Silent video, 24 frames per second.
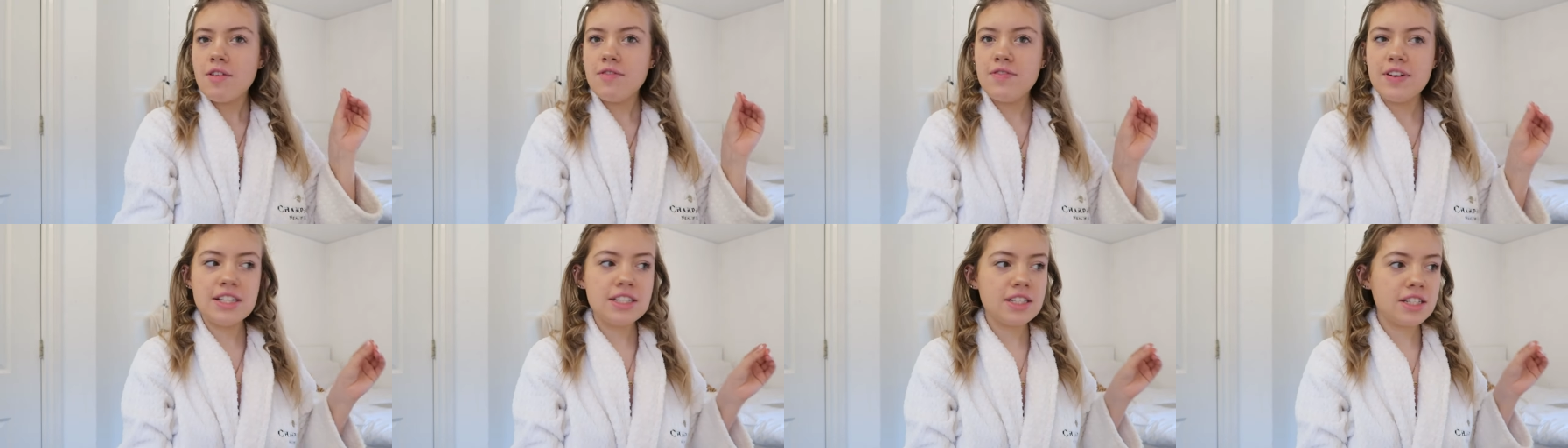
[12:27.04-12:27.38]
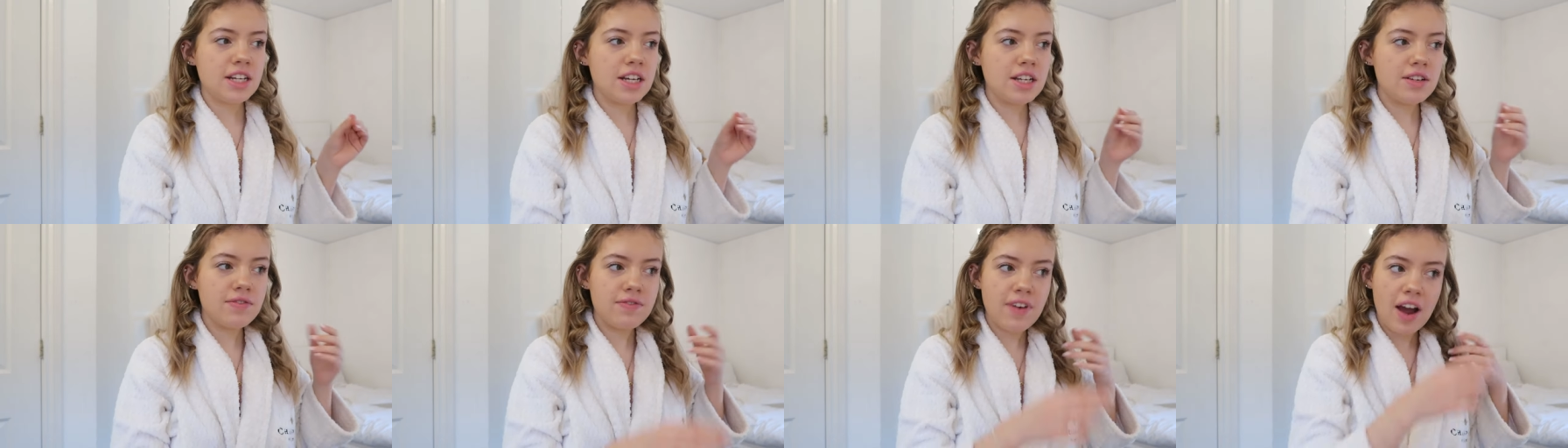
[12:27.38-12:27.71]

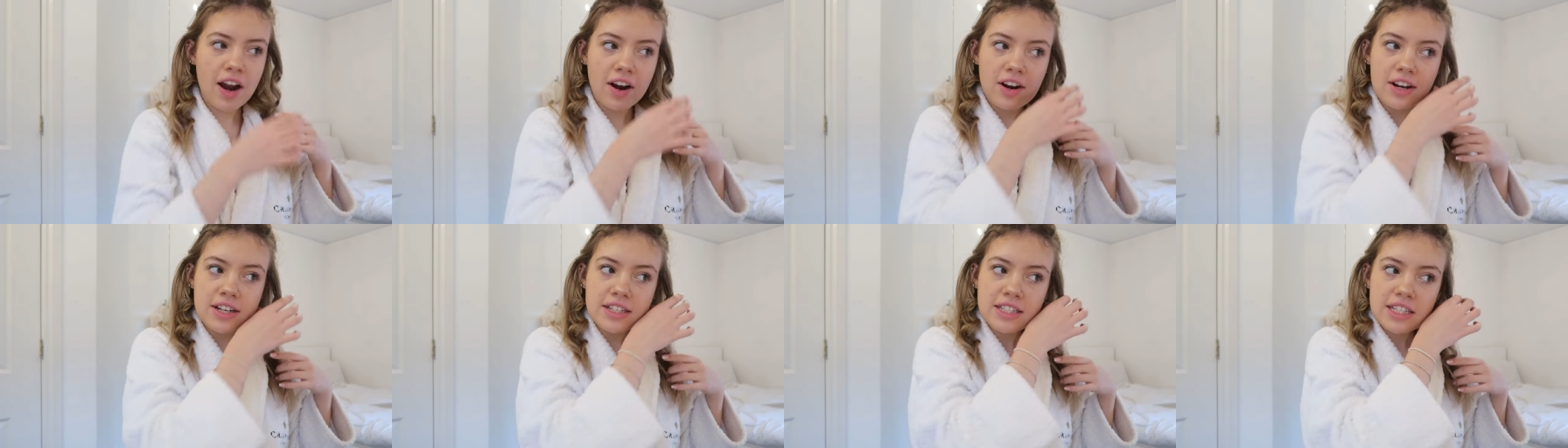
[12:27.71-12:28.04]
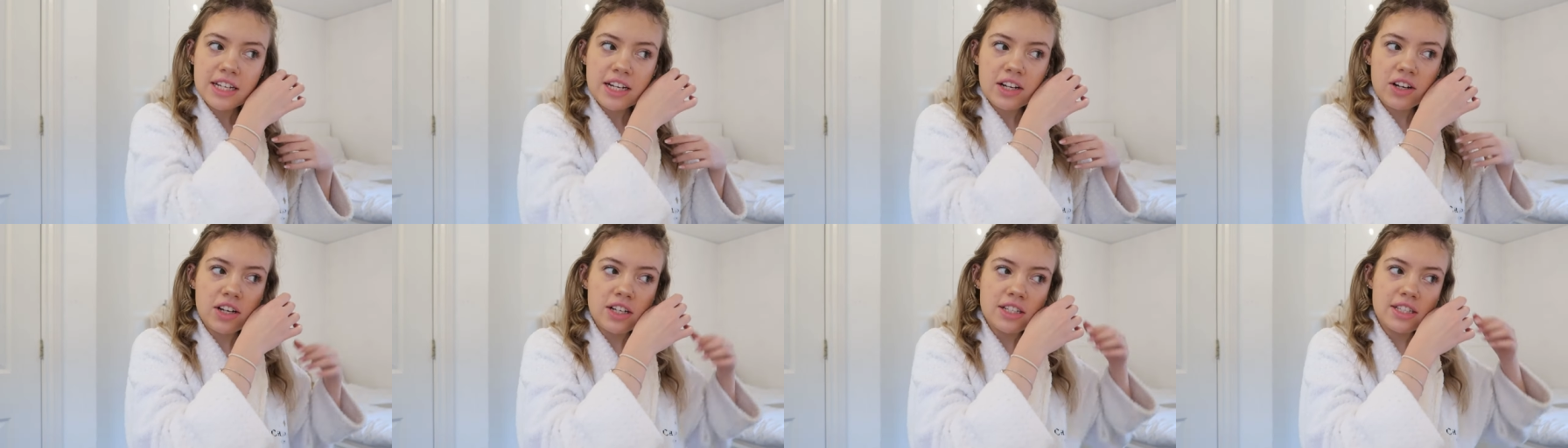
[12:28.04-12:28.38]
Vinted very
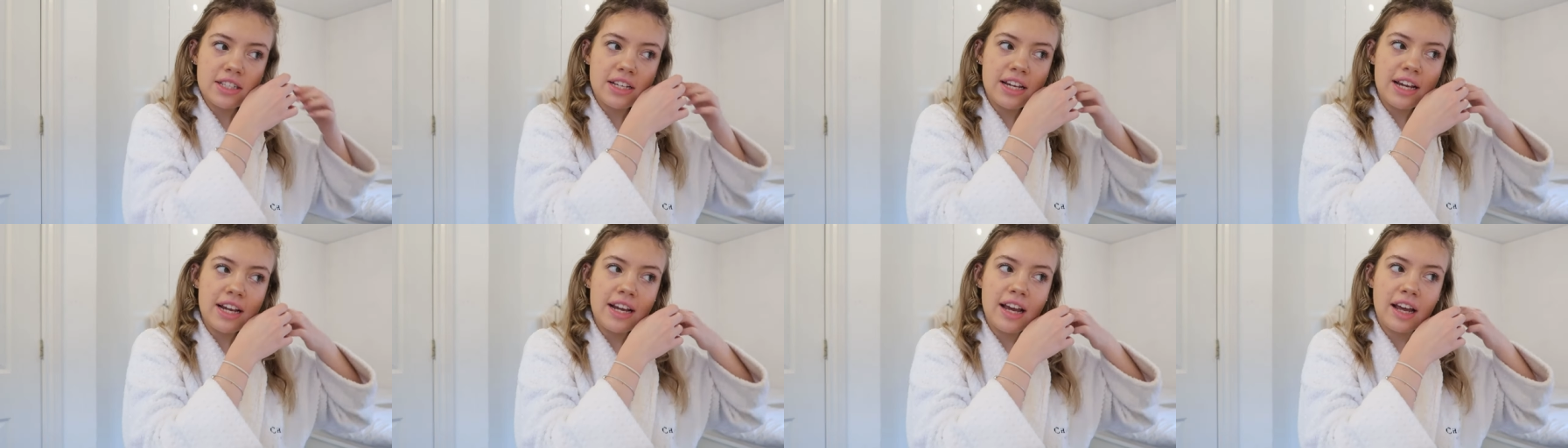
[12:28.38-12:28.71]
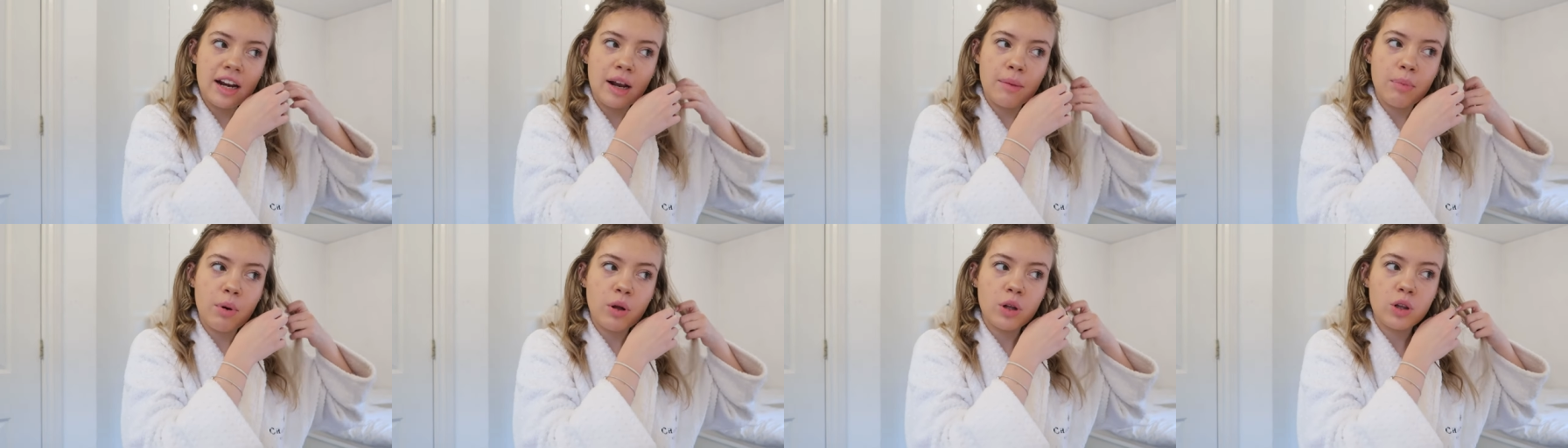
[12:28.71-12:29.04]
seriously,
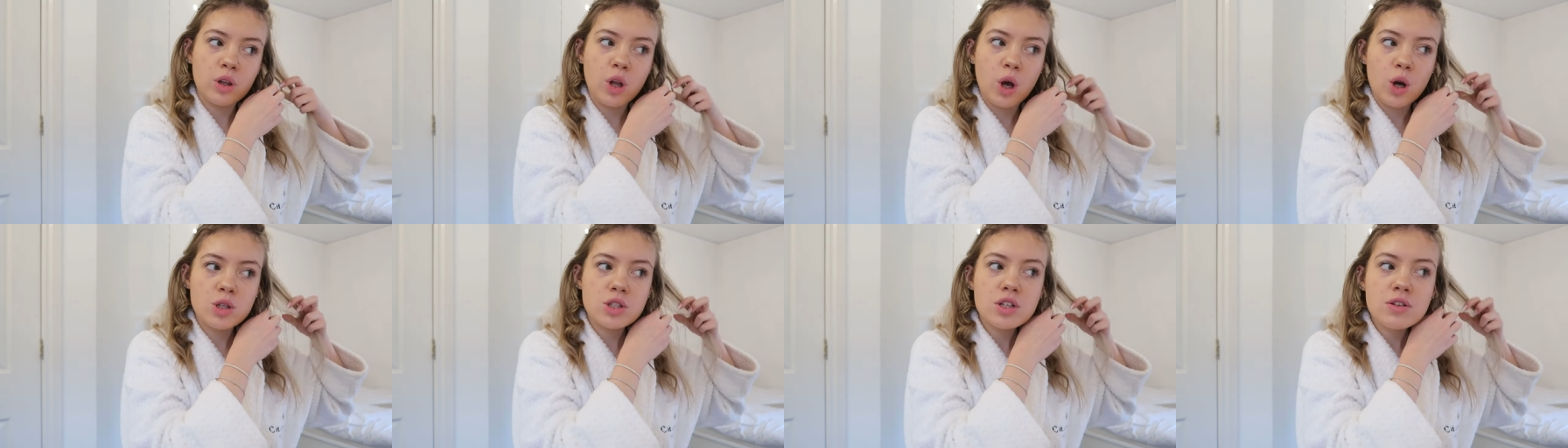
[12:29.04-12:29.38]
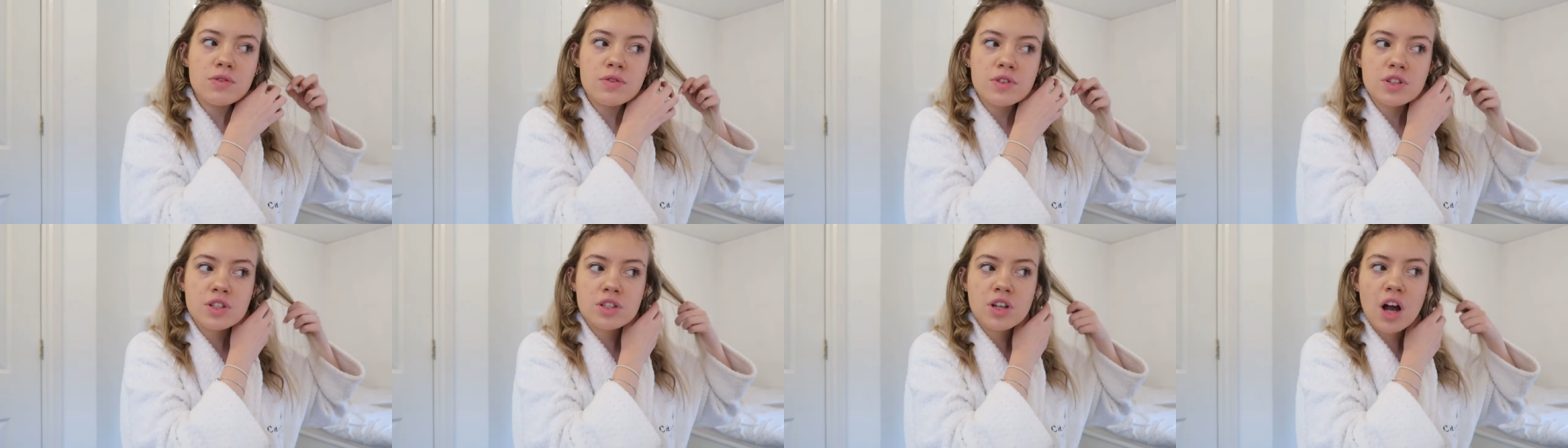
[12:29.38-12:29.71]
and I put loads
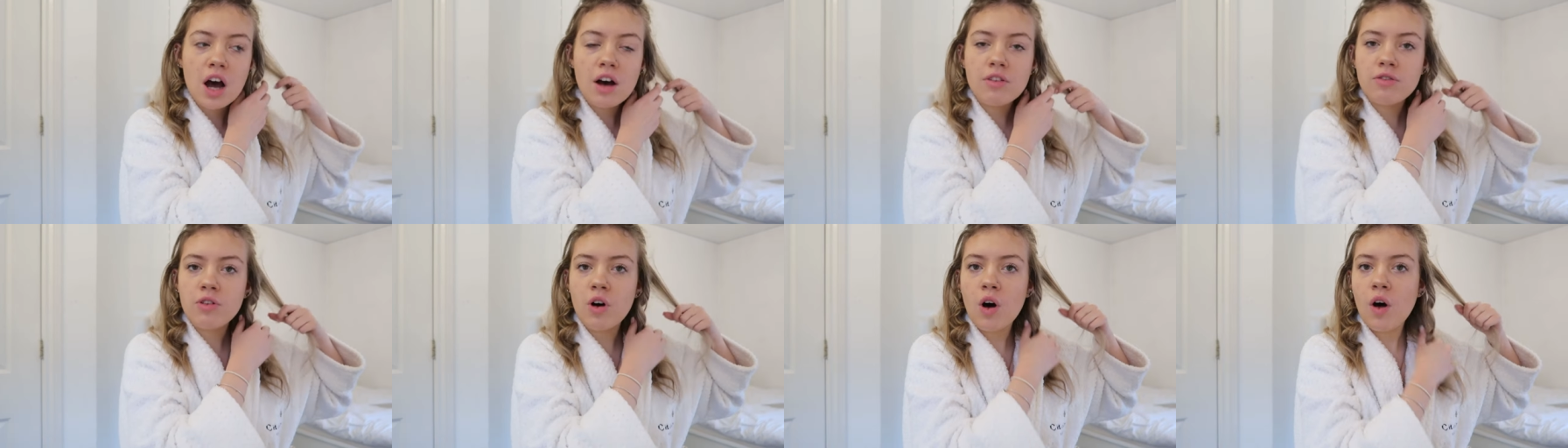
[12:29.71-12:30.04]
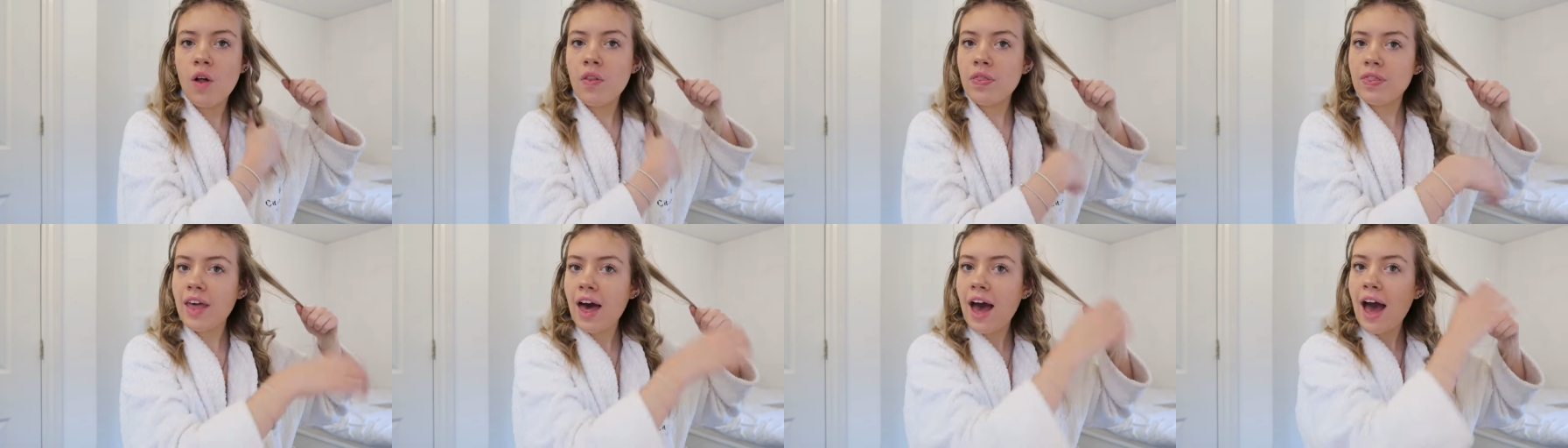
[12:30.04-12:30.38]
of stuff
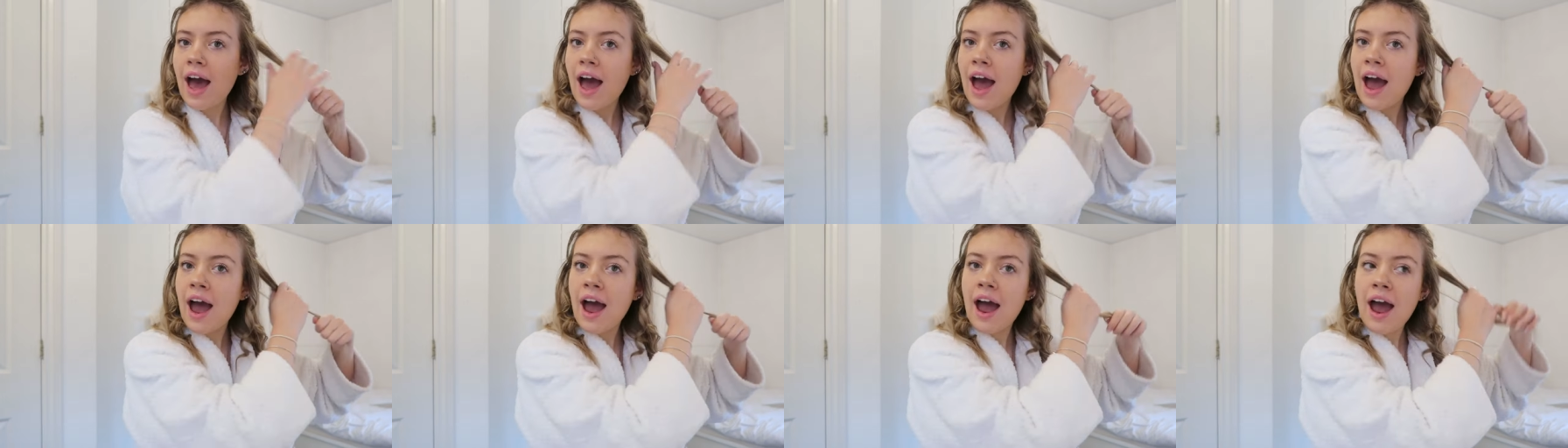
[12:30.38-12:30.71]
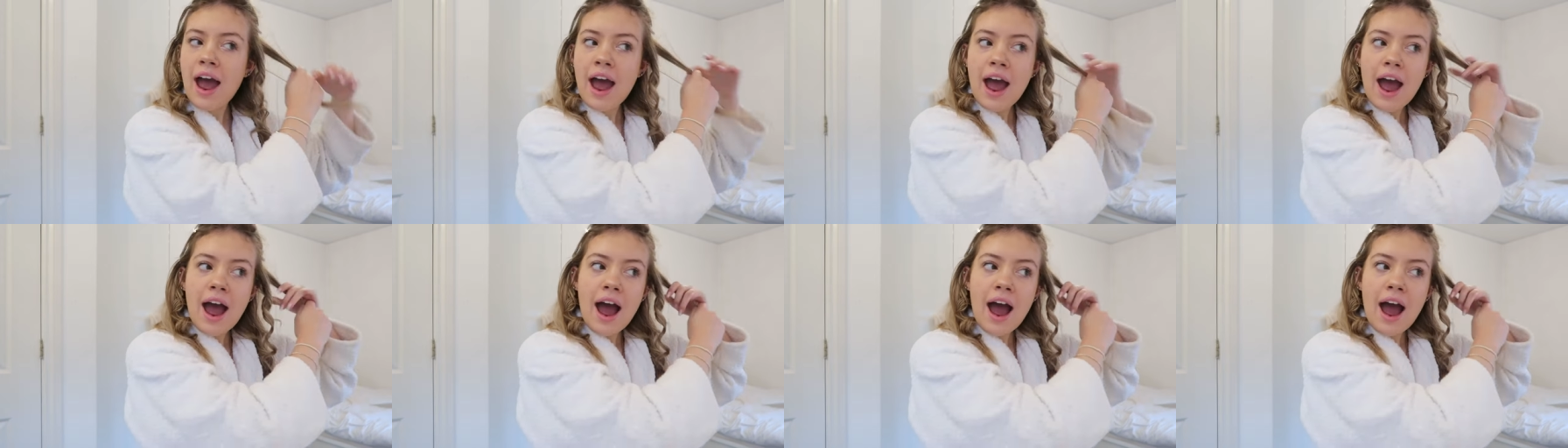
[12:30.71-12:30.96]
on there,